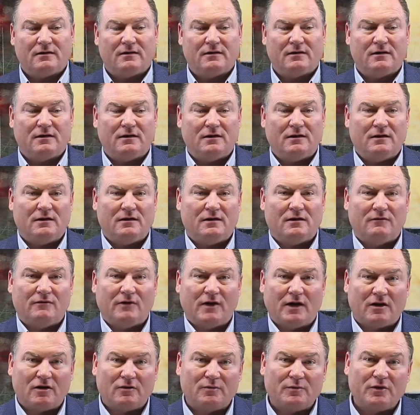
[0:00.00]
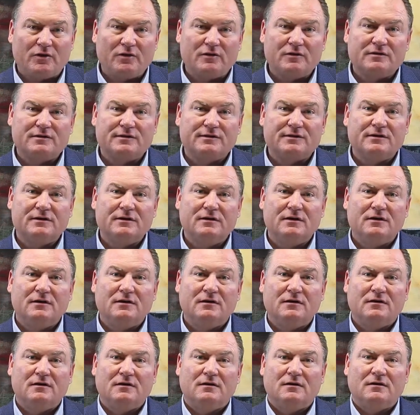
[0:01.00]
the developers,
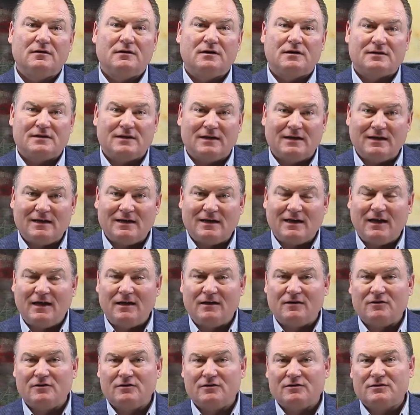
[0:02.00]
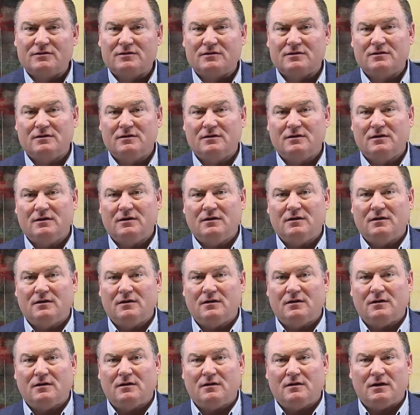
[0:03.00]
the syndicators,
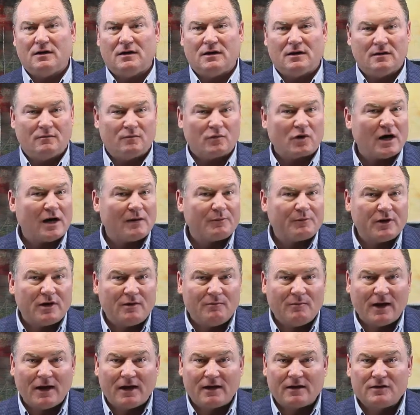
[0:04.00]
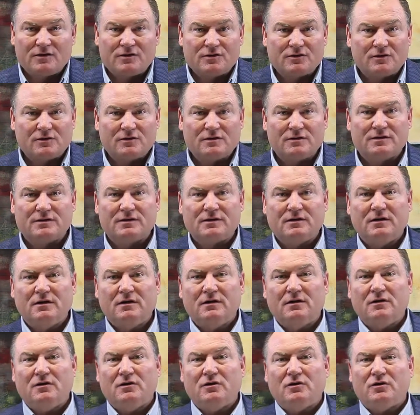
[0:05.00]
property managers
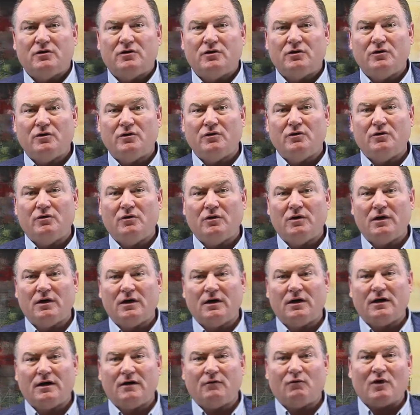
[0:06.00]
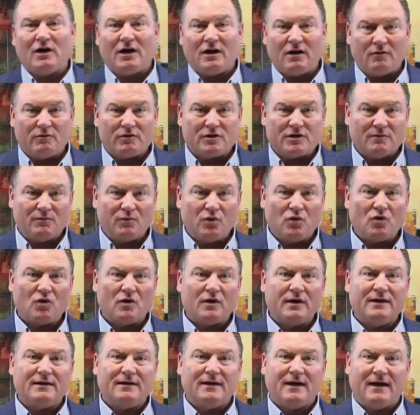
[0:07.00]
who, while
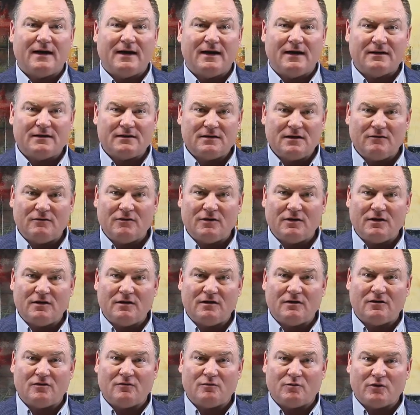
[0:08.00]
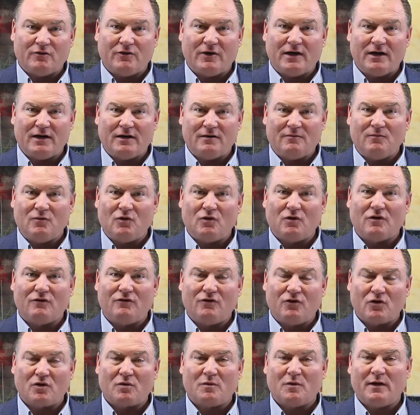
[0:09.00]
supporting that activity of providing more
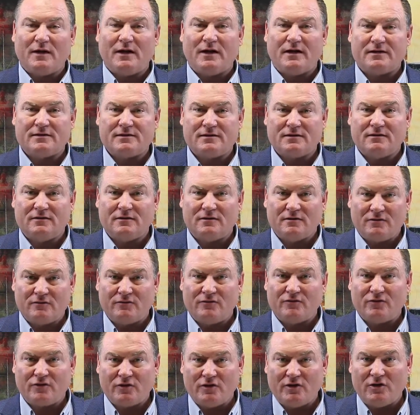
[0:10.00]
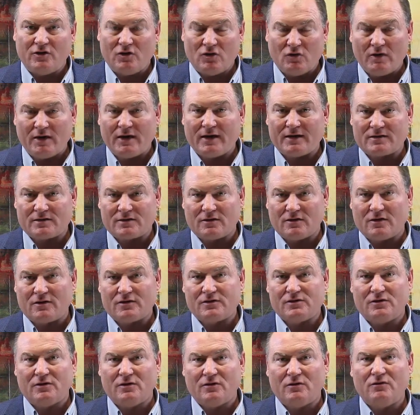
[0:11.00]
affordable housing for the U.S.,
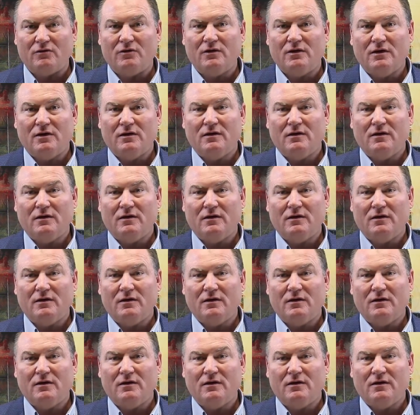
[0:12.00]
also